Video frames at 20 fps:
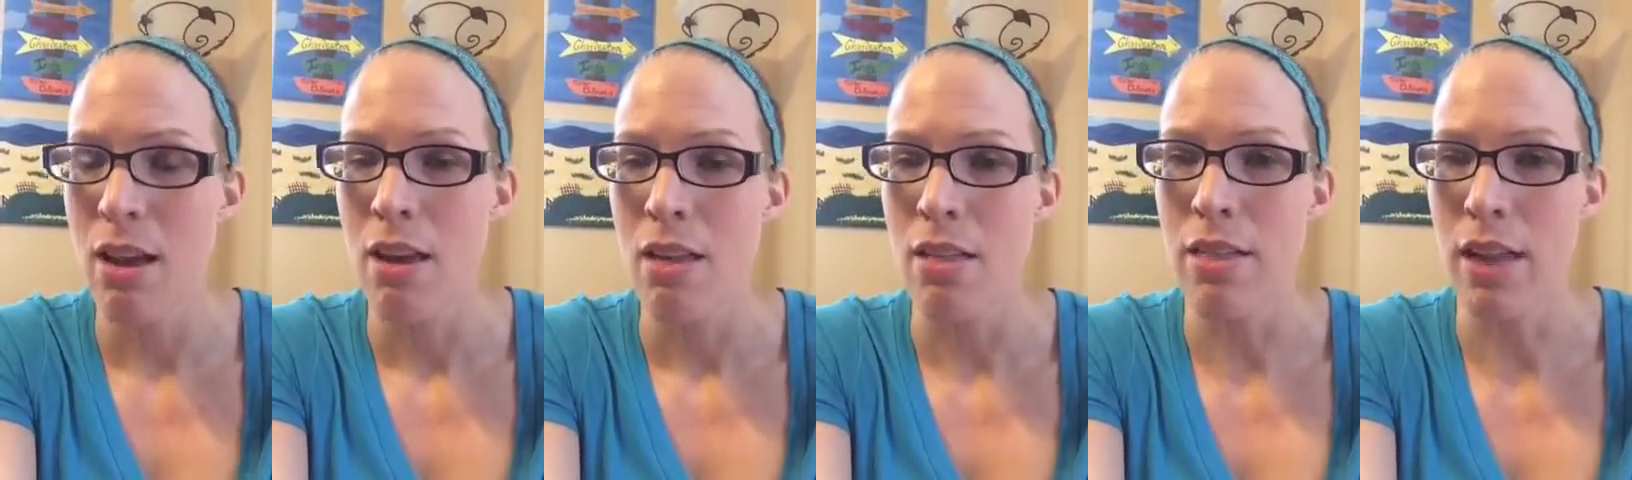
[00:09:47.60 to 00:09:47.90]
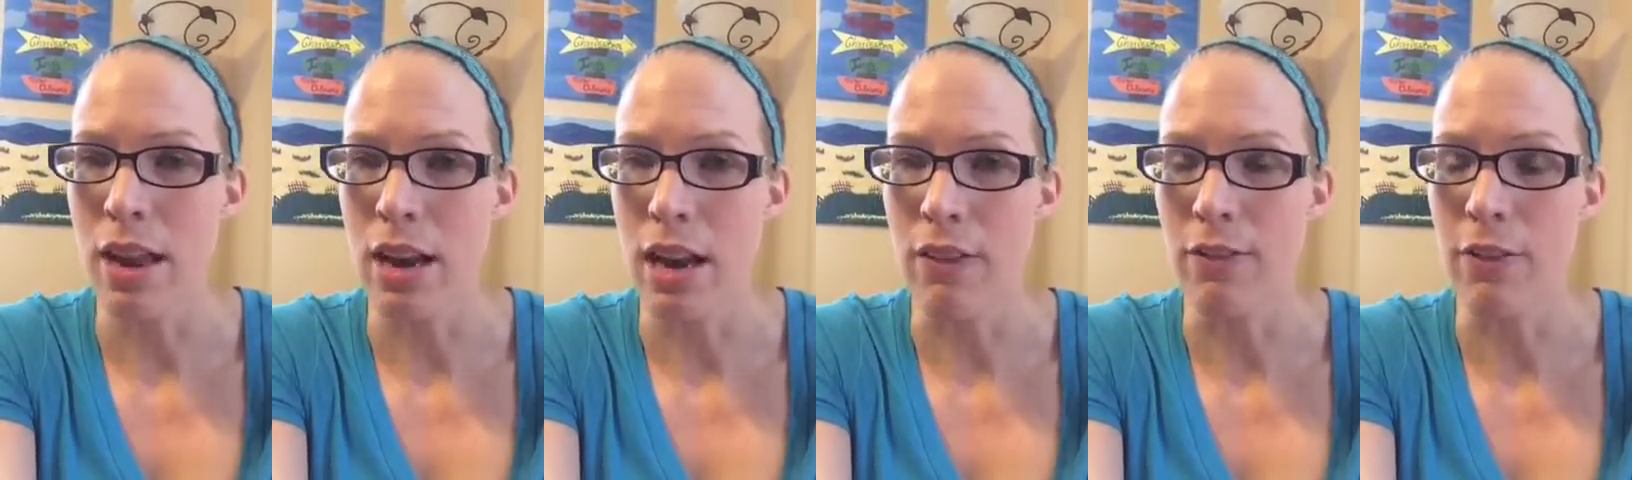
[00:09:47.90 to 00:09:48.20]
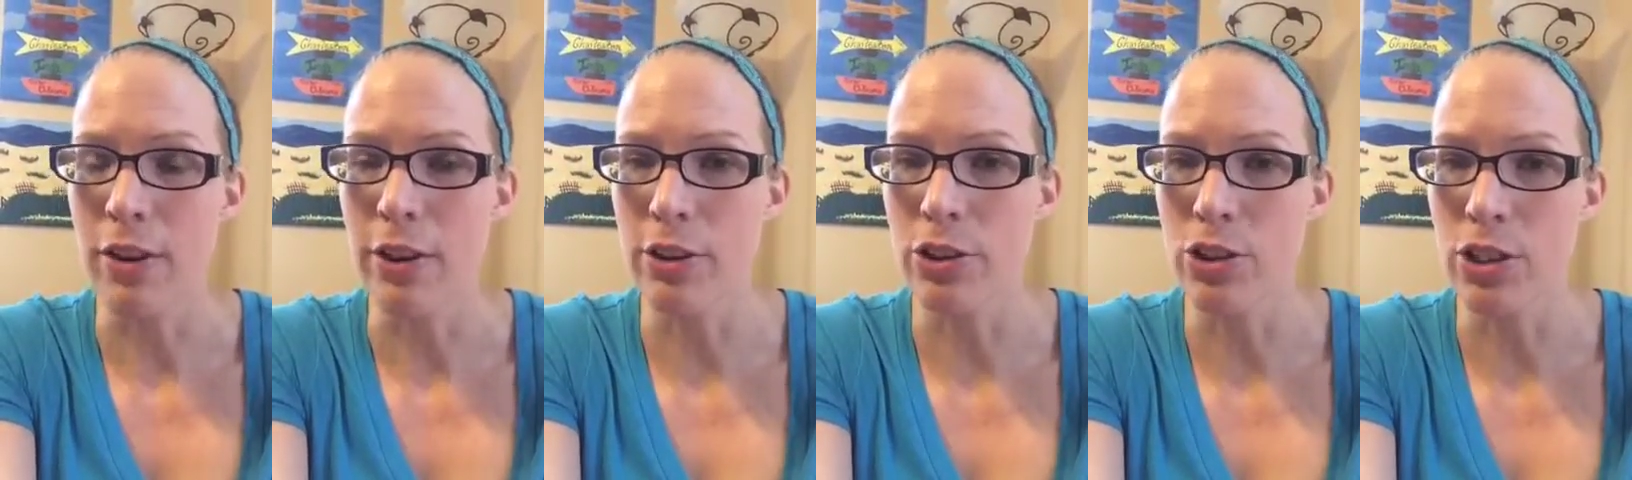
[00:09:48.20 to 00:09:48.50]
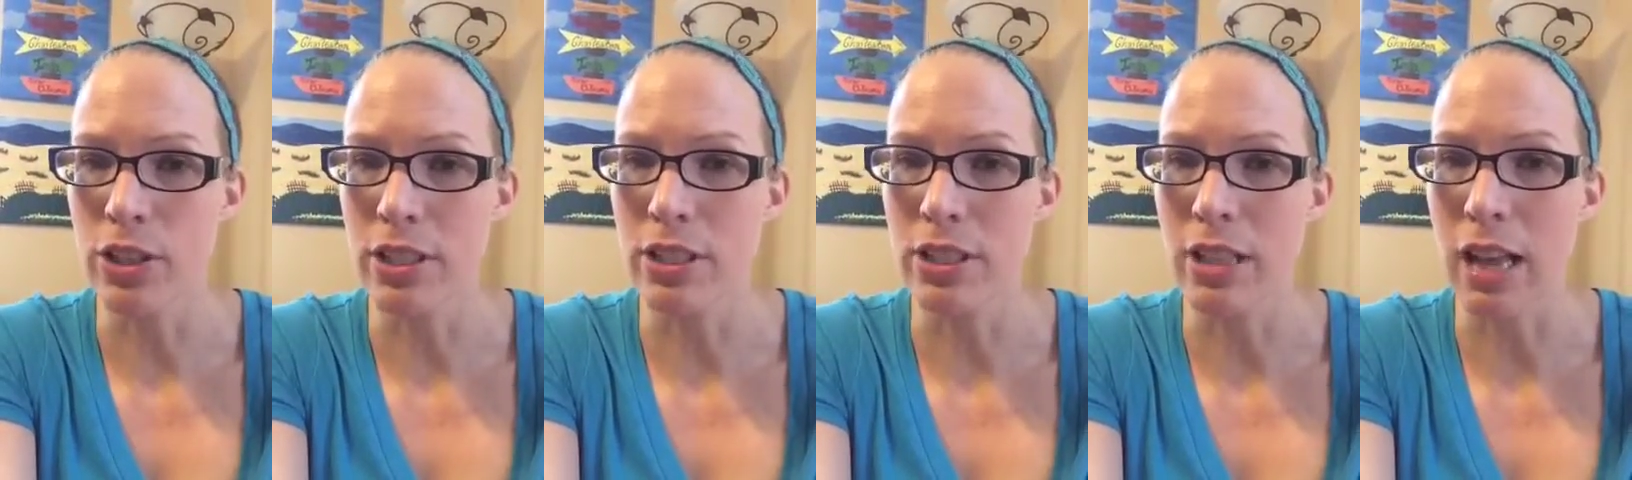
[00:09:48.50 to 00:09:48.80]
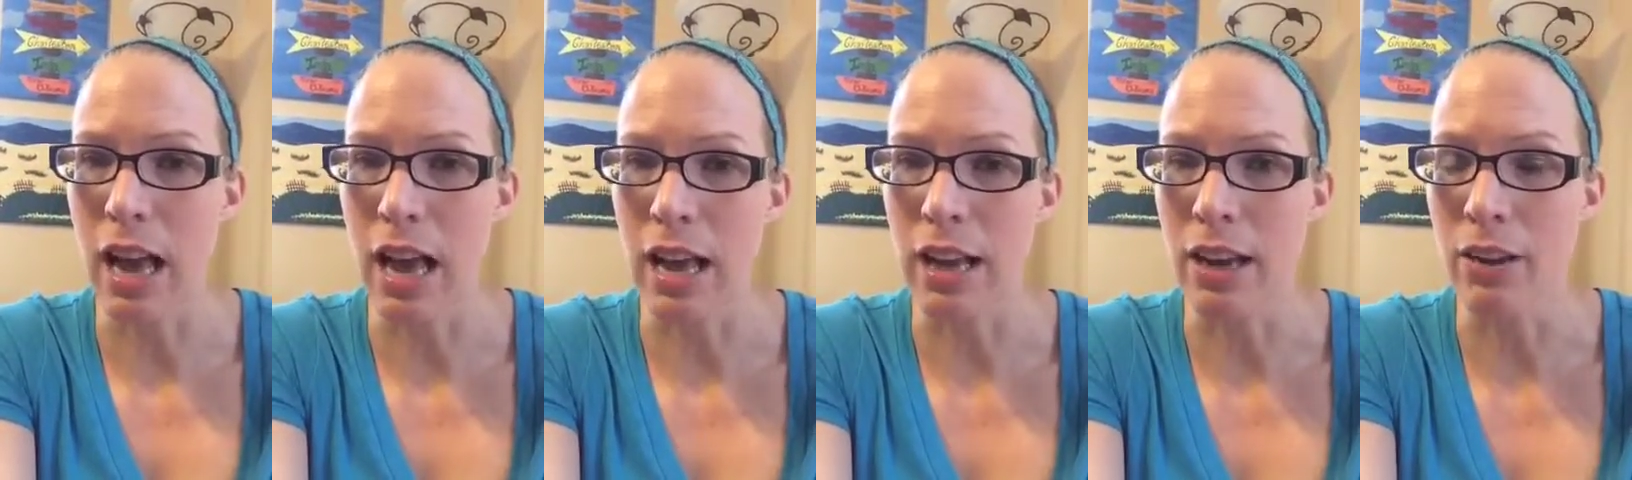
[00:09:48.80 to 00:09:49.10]
than if you're just
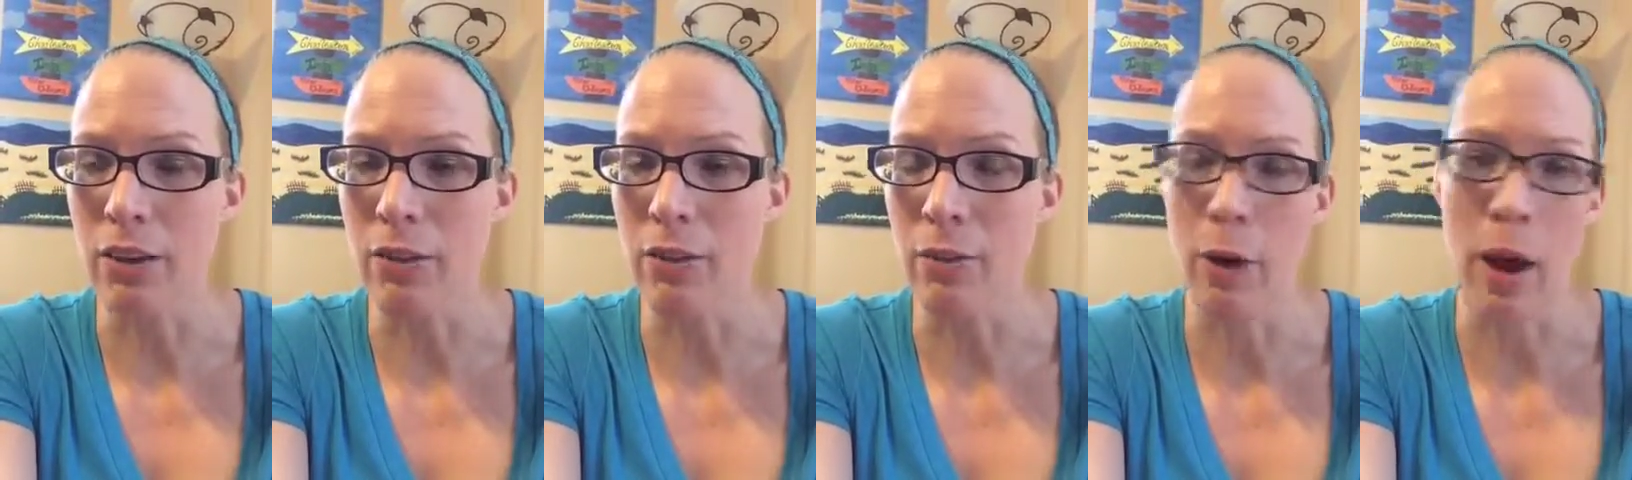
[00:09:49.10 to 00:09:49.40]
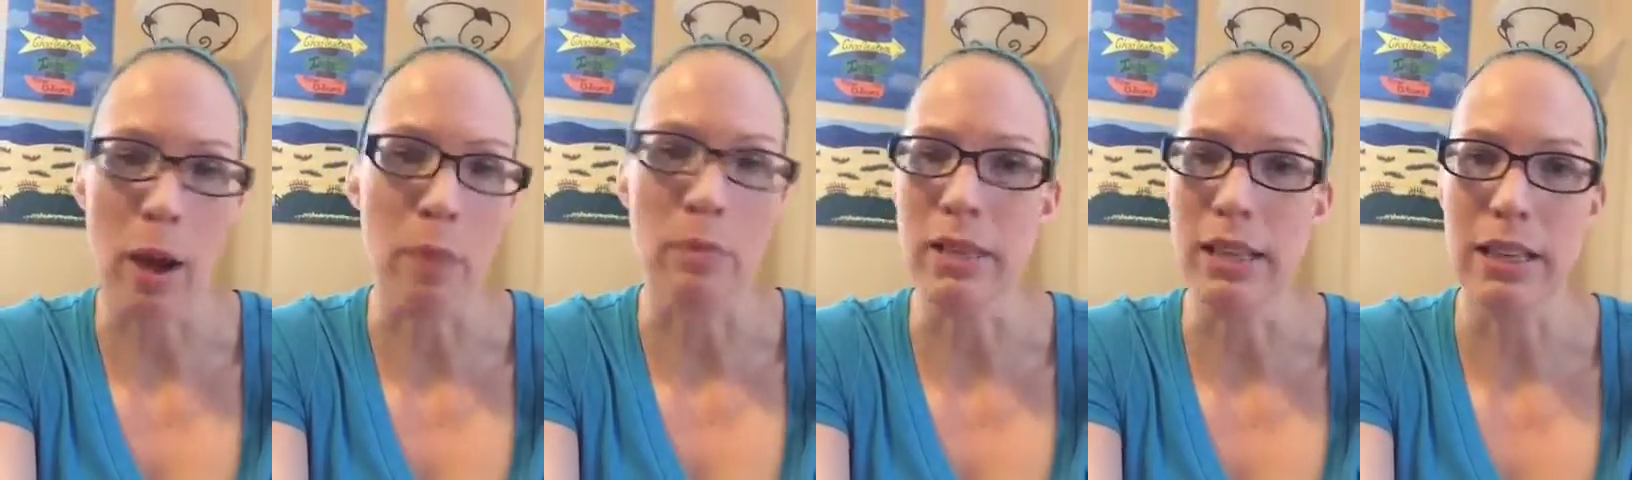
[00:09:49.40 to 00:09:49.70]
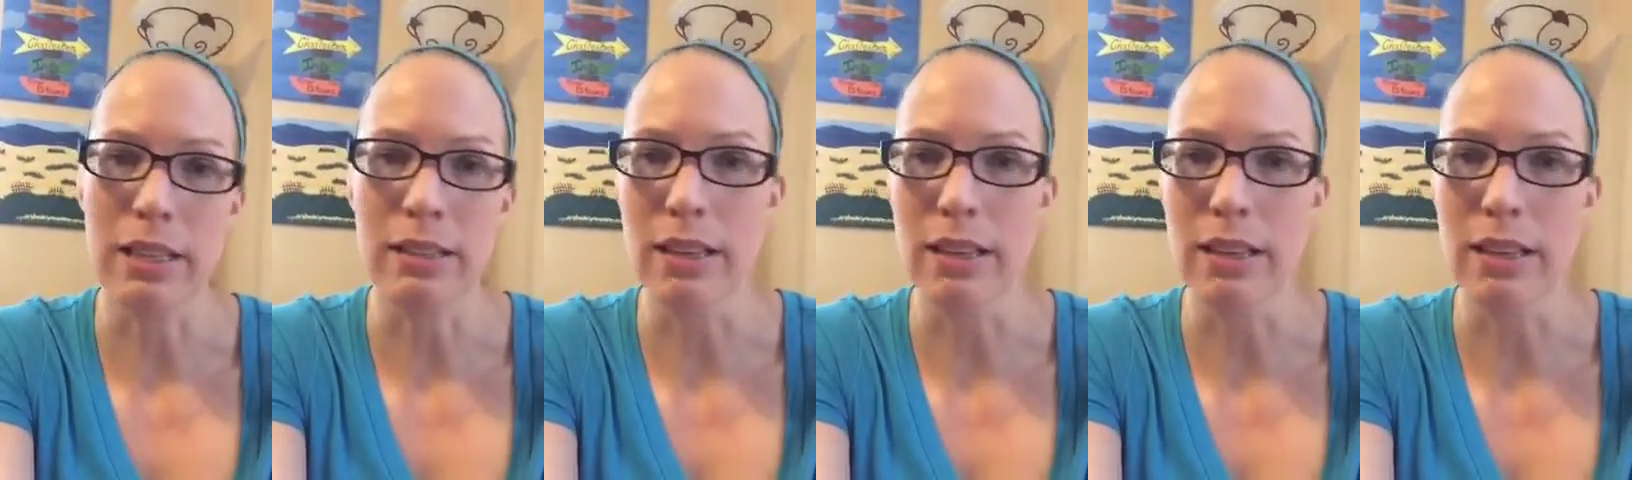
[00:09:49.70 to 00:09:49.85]
like rambling.